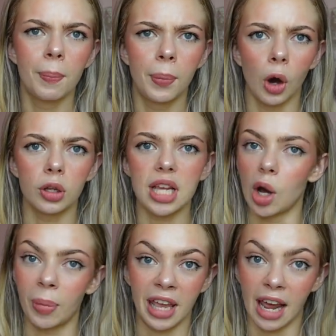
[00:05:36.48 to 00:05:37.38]
but it
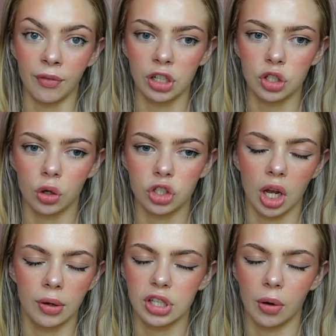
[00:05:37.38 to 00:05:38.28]
will be at every tour
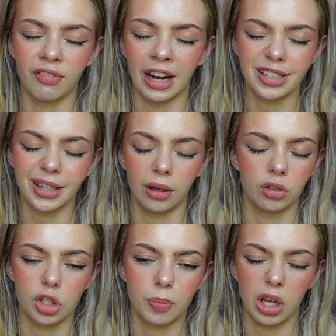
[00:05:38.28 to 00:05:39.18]
show. So eventually it'll
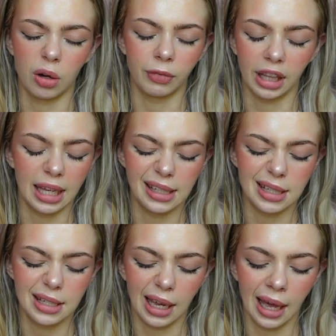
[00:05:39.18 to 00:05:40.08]
just become really
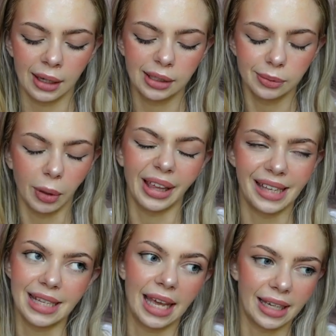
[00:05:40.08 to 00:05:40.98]
easy to get. Well,
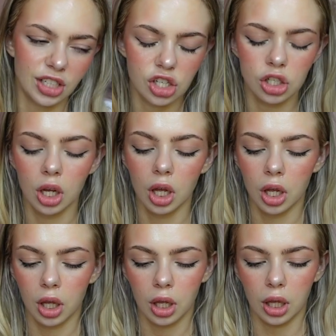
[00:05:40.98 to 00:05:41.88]
easy-ish.
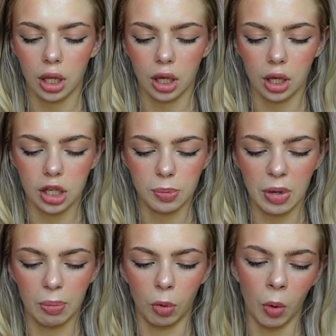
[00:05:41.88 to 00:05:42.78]
Because
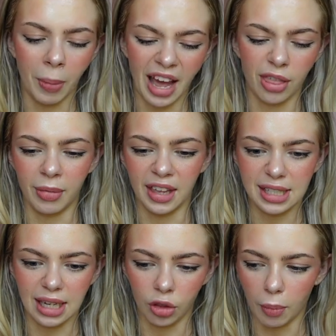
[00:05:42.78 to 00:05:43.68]
people will buy them and then
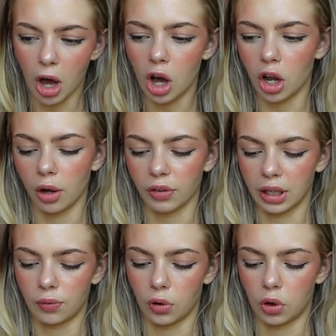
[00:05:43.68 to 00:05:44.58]
sell them on,
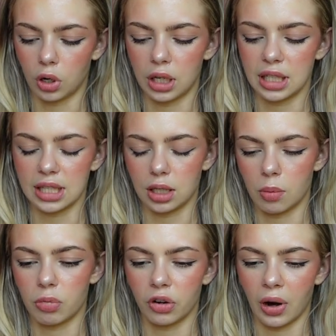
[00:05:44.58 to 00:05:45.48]
hopefully for a decent
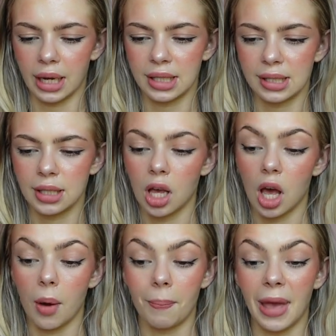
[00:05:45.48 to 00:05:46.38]
price.
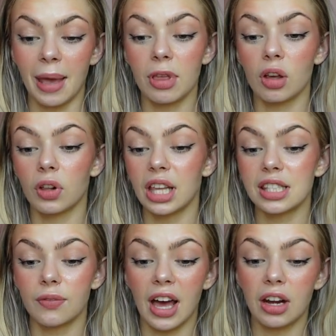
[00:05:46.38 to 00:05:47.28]
Maybe they'll release
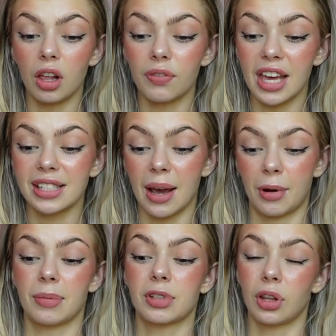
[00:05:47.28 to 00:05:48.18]
the vinyl of this. I
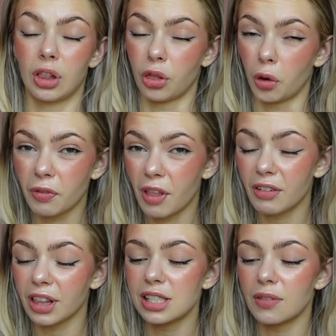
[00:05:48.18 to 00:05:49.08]
would absolutely love if they
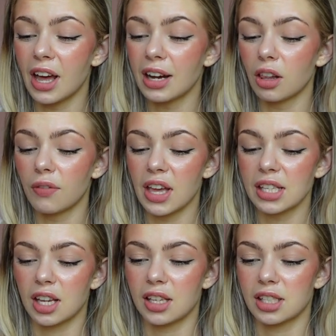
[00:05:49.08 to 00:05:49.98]
released a vinyl of
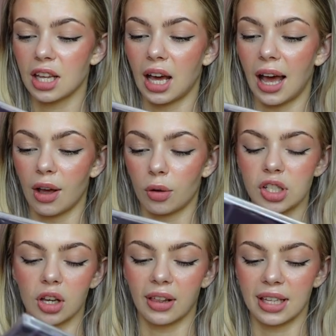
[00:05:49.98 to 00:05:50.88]
this, because I
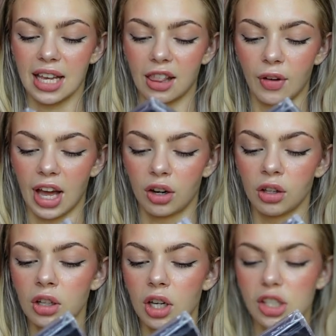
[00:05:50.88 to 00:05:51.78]
also collect Taylor
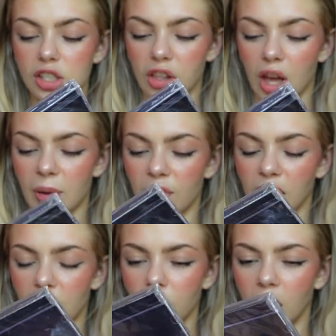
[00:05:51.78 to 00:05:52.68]
vinyl. So that'd be
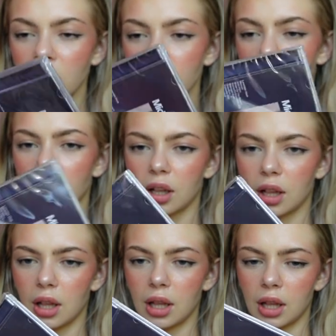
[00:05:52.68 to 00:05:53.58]
really fun.
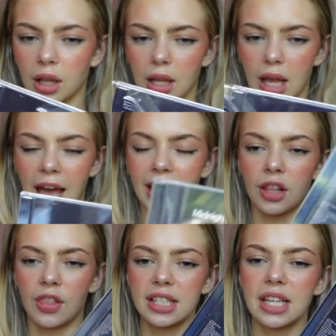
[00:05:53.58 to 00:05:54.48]
And
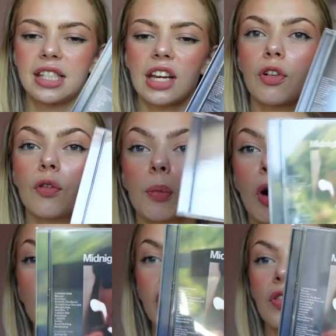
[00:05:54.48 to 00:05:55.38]
this is different from
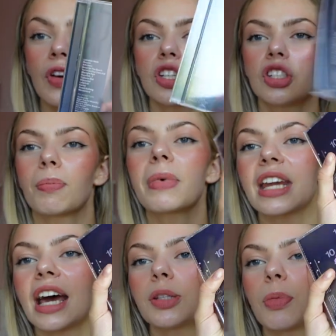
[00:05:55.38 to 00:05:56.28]
all the other versions of
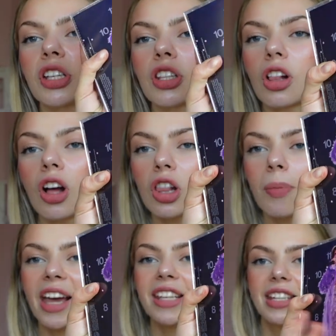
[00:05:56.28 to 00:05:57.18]
Midnights, because the clock on the back is